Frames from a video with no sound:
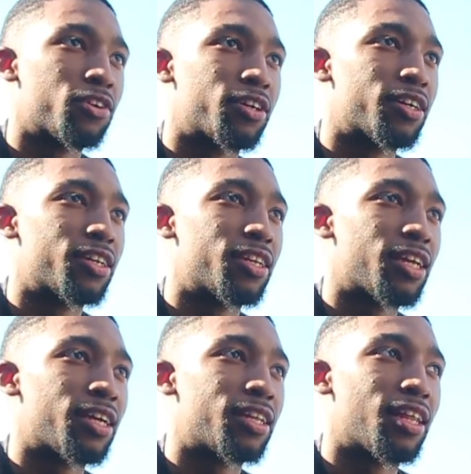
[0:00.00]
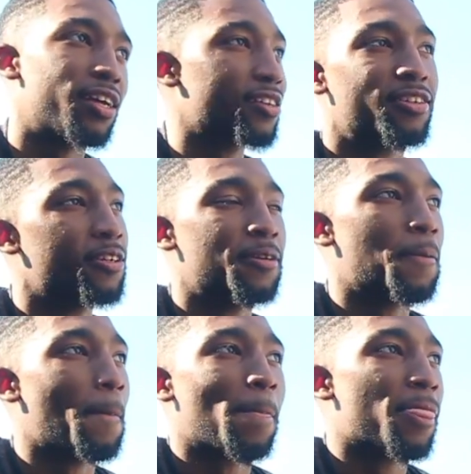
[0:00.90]
good today. Like, I
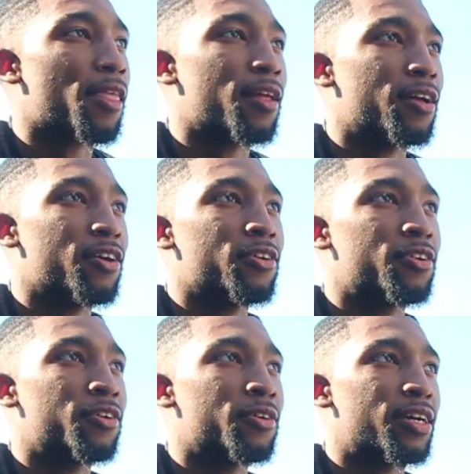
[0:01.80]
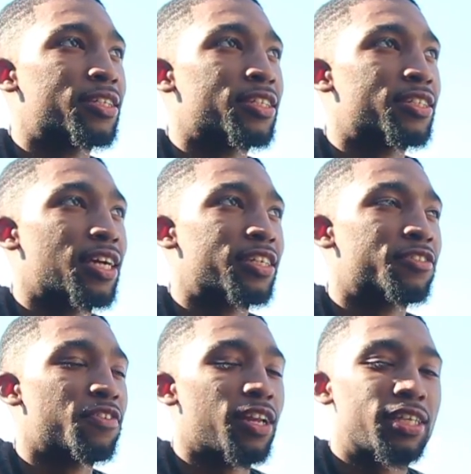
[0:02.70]
don't know, I just
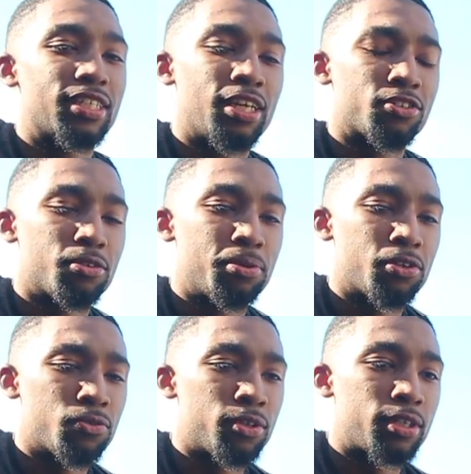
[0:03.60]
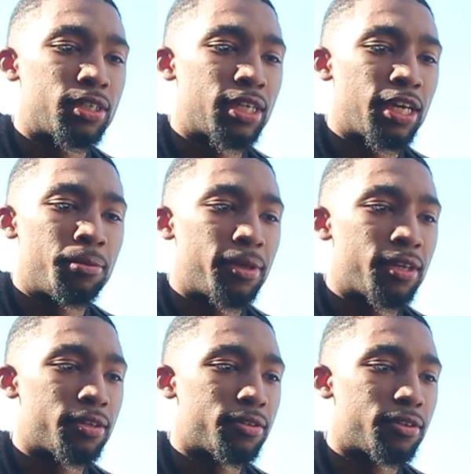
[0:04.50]
felt like today was gonna be a real good day,
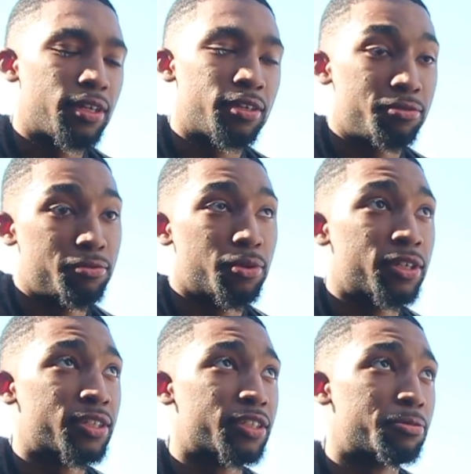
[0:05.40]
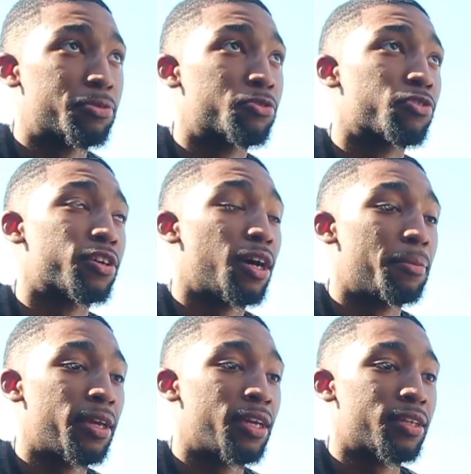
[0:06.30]
man. It's been real. I
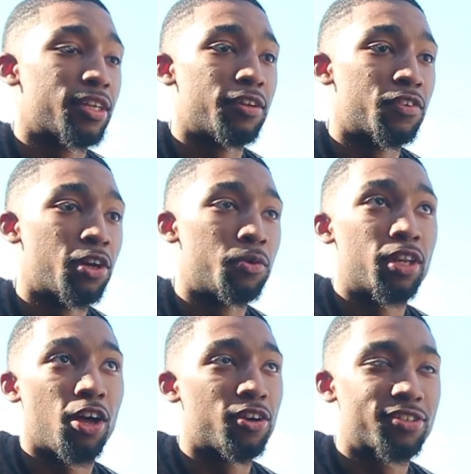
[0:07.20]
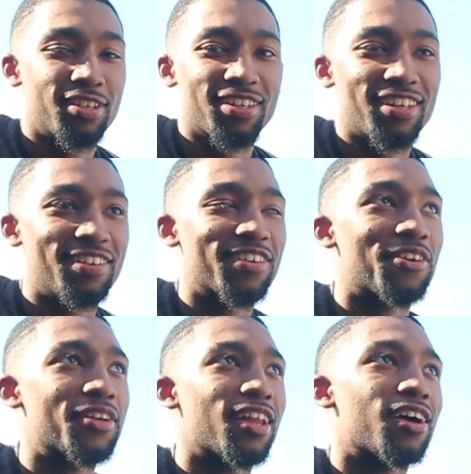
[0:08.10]
mean, even though we lost, I
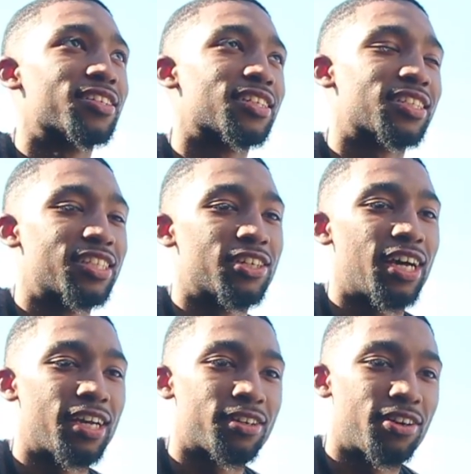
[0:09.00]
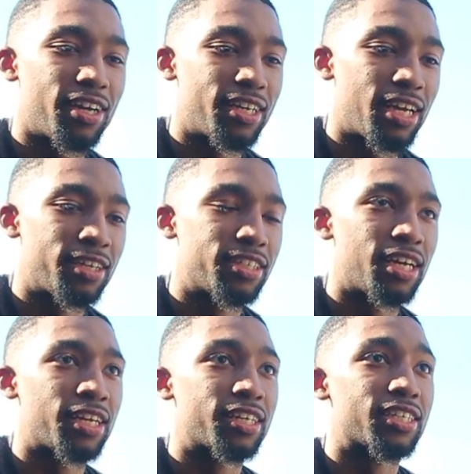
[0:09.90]
still had a great day, still
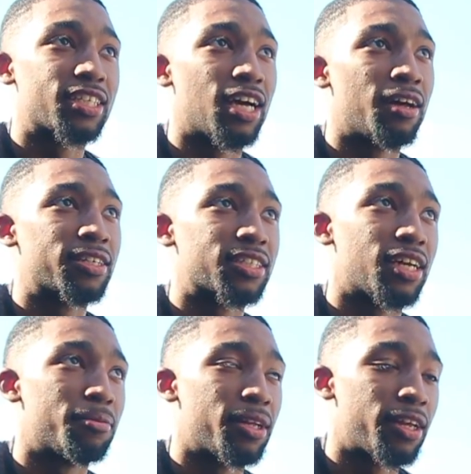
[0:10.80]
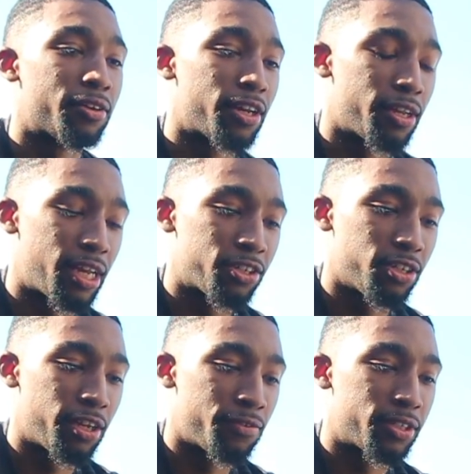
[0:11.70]
had a good time. Signed my
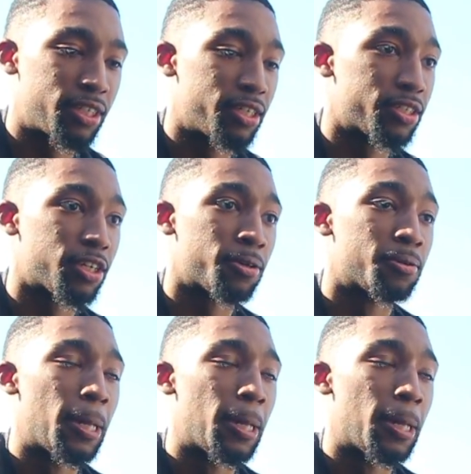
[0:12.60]
national level intent, so